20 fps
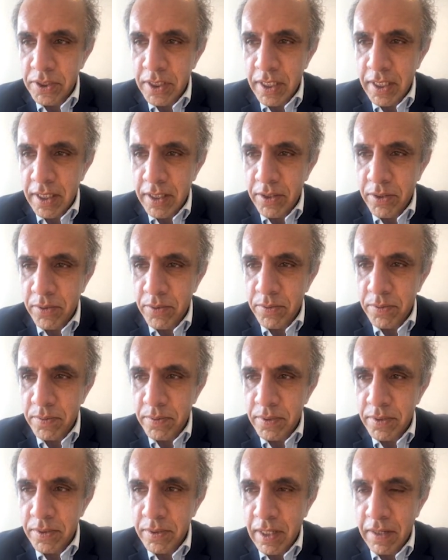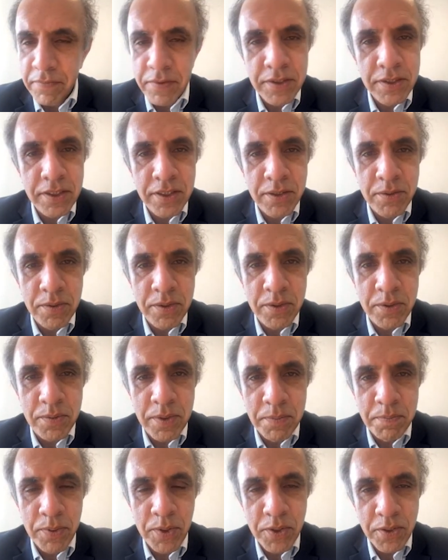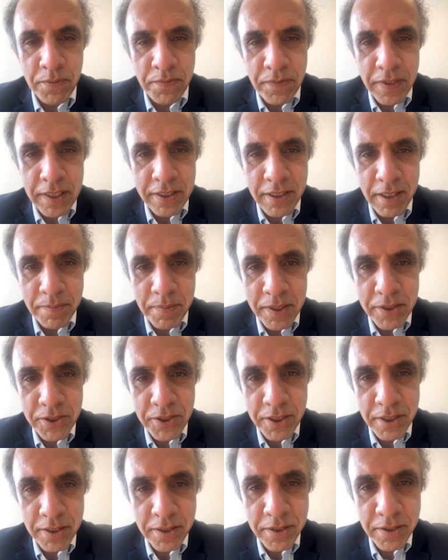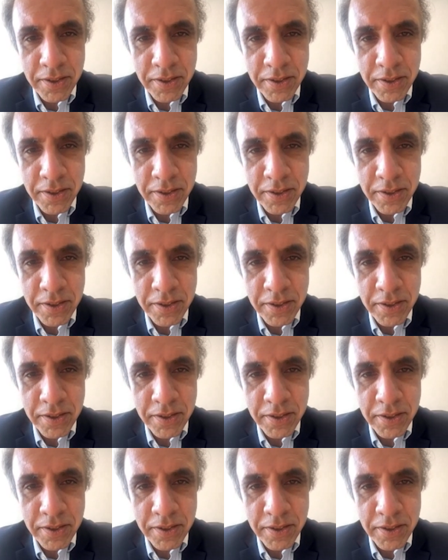you can put your feet up until